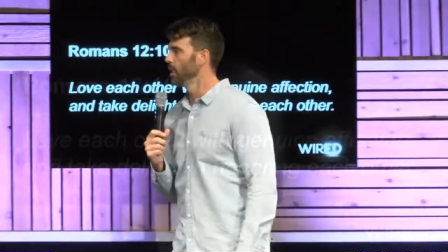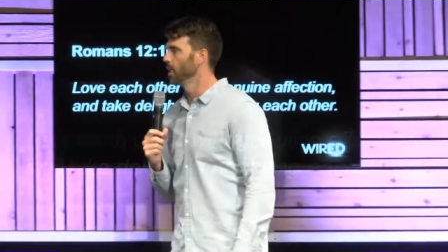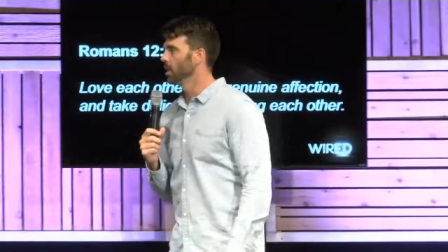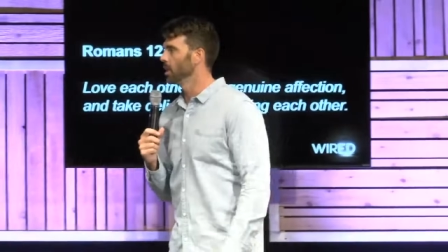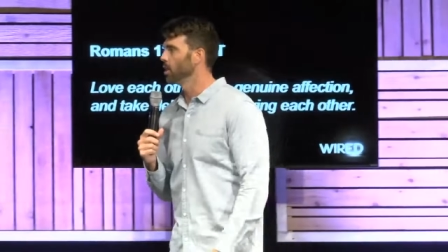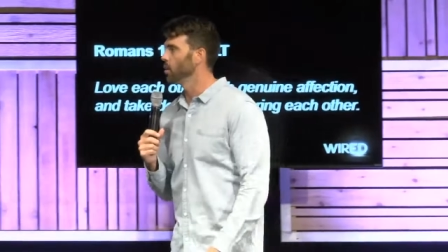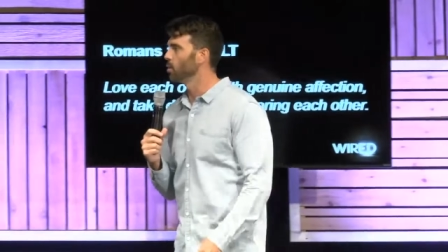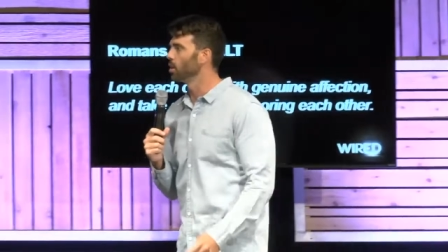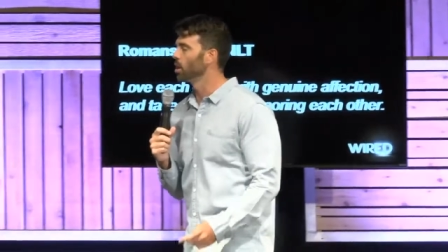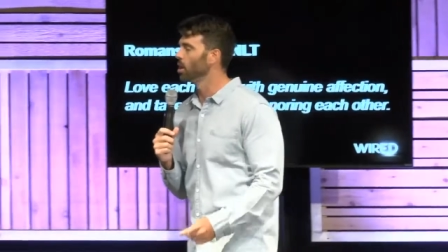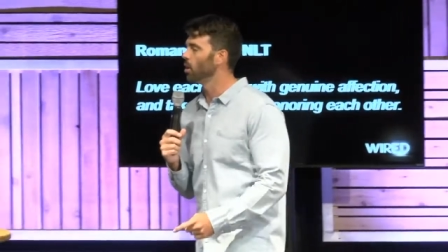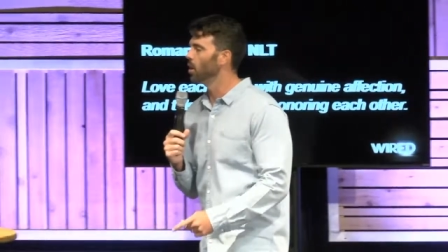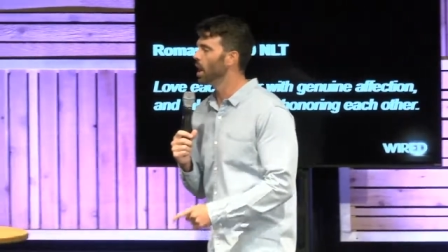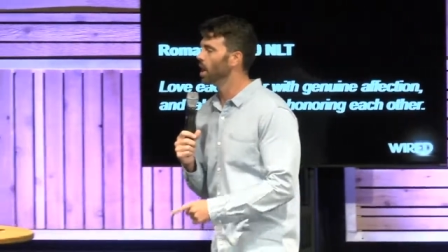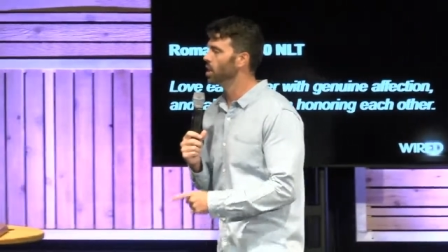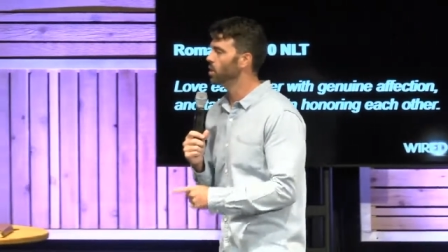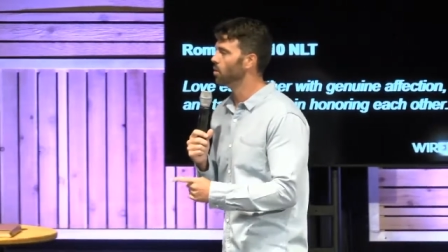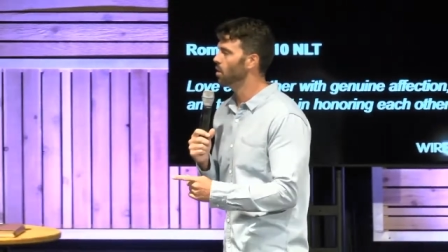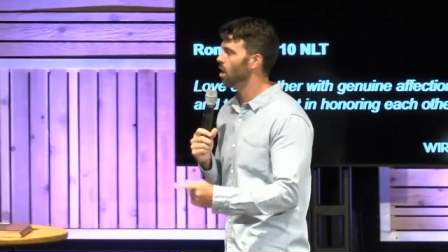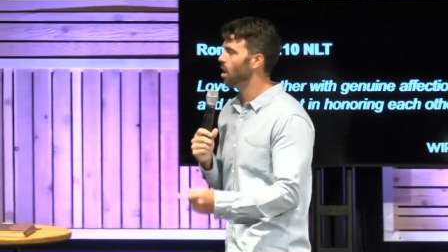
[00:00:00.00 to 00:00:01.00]
You want to know how
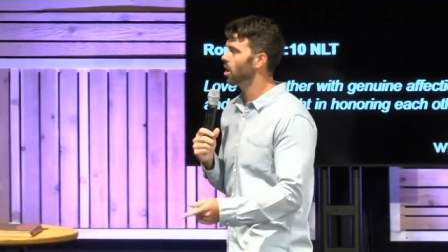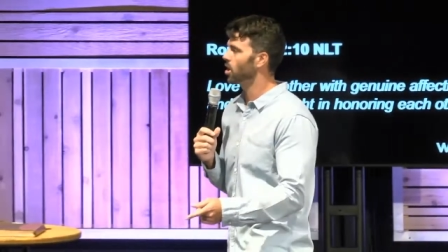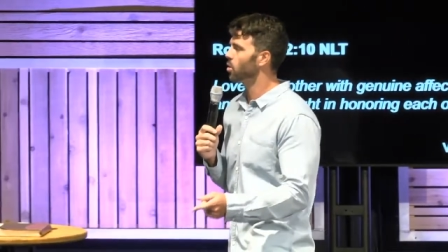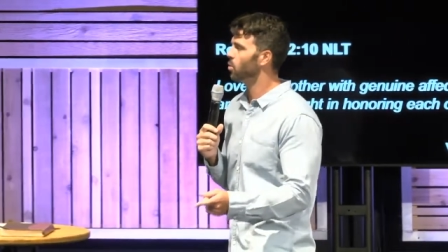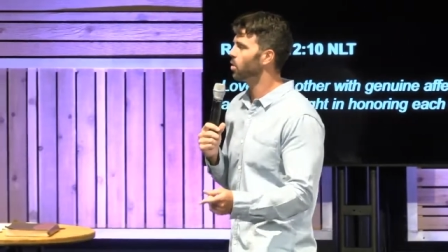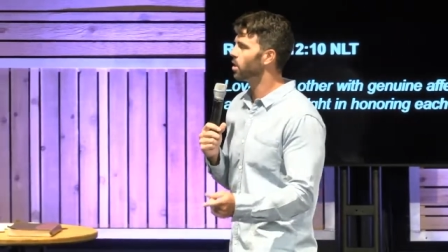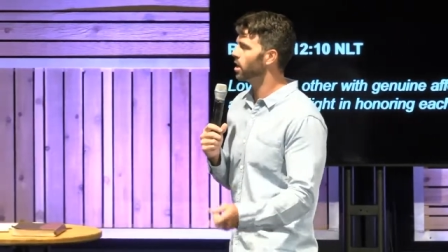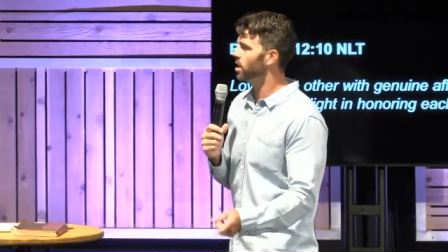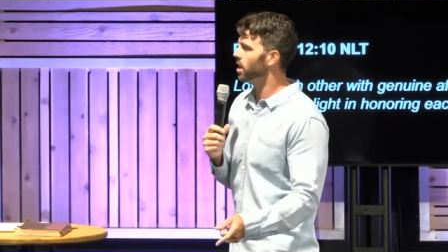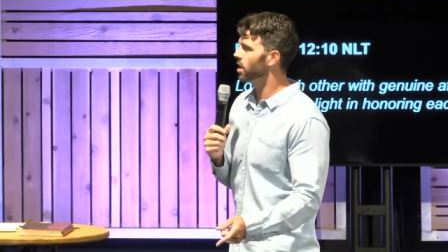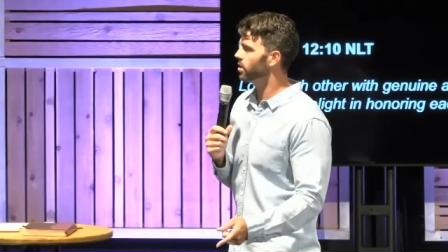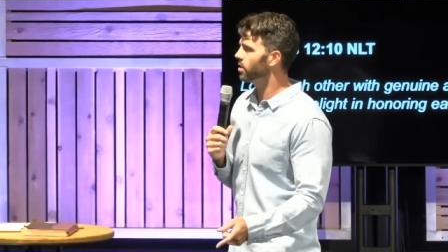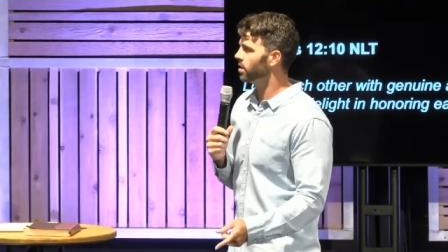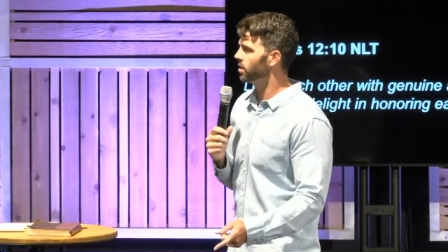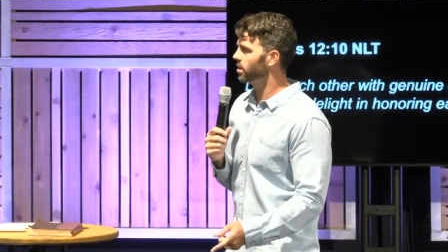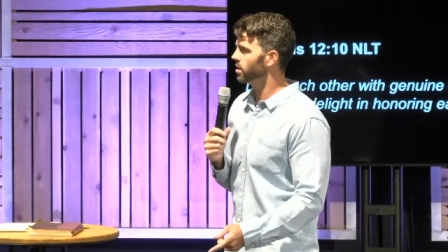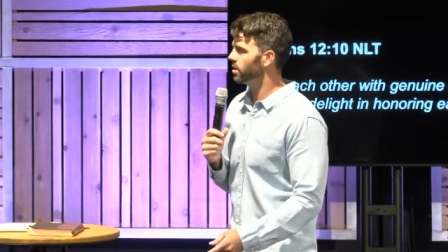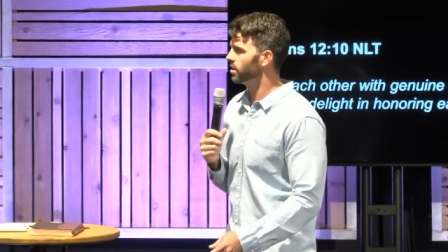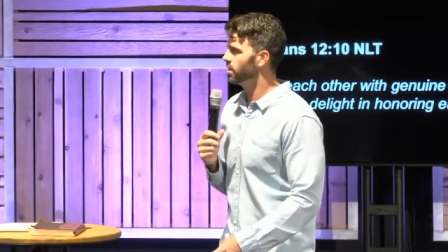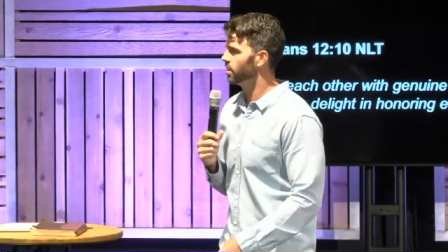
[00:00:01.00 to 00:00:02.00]
you honor one another?
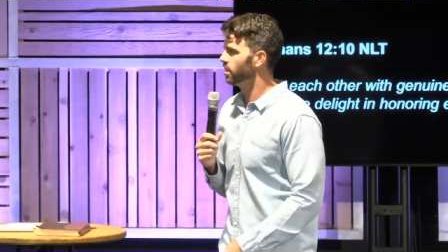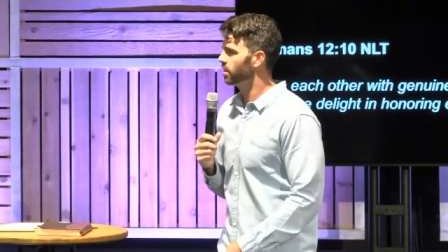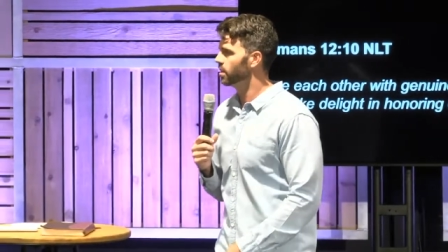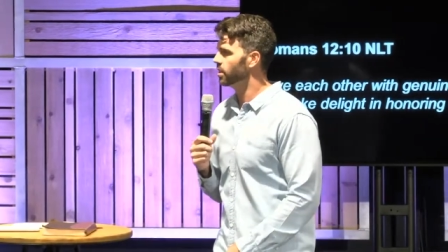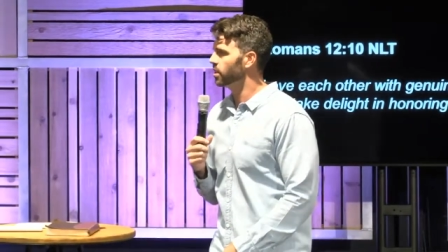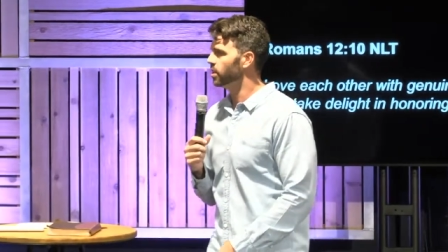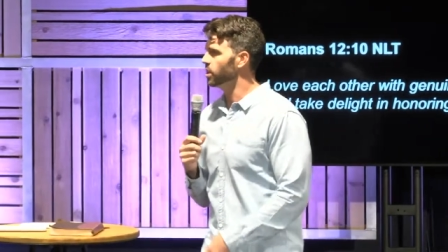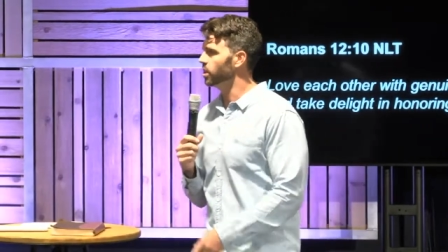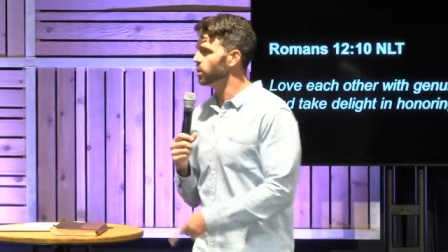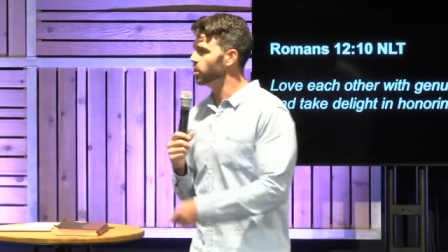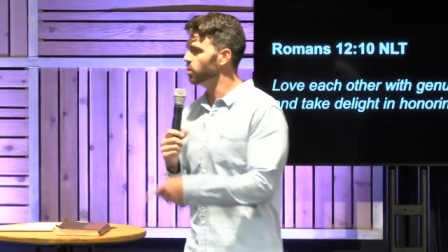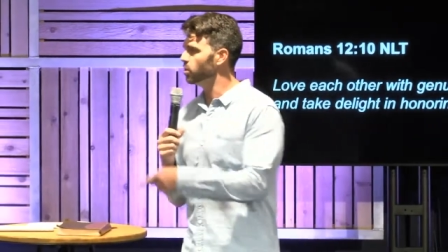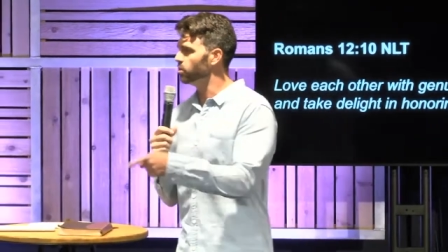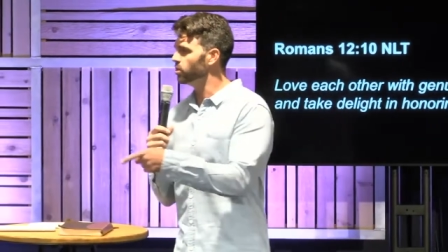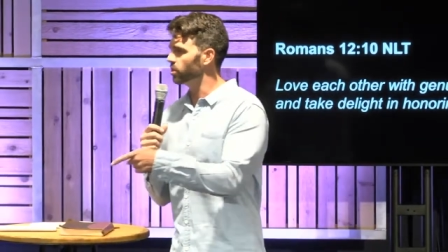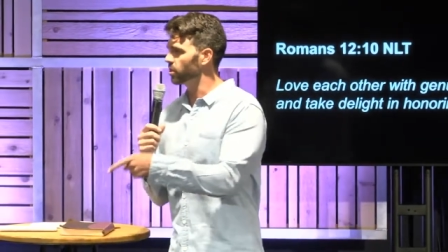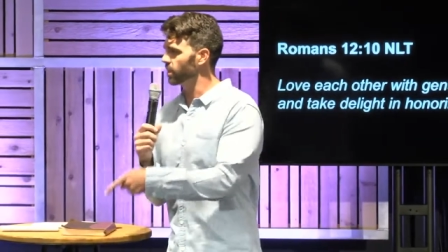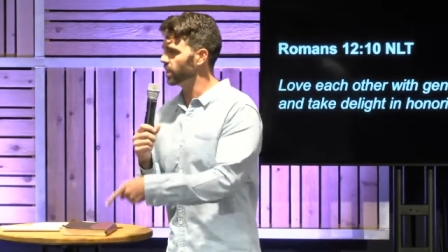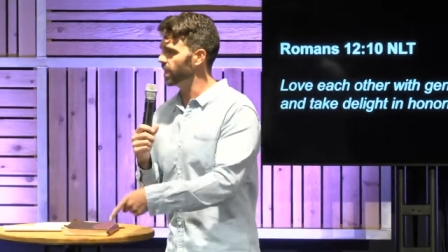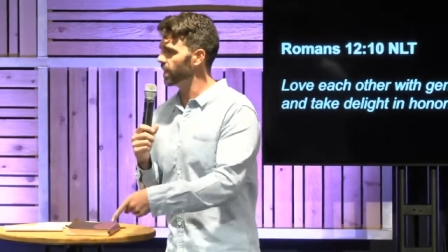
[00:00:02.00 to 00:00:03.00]
You use
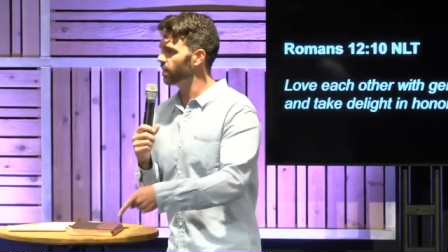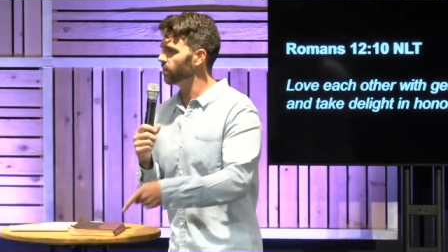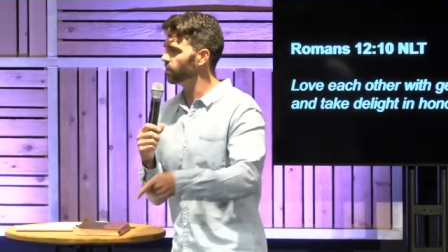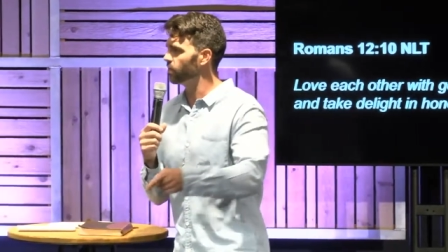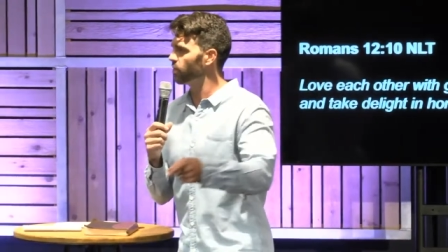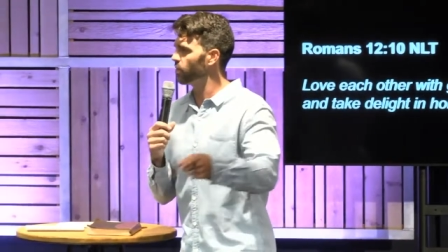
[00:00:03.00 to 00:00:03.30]
your gift for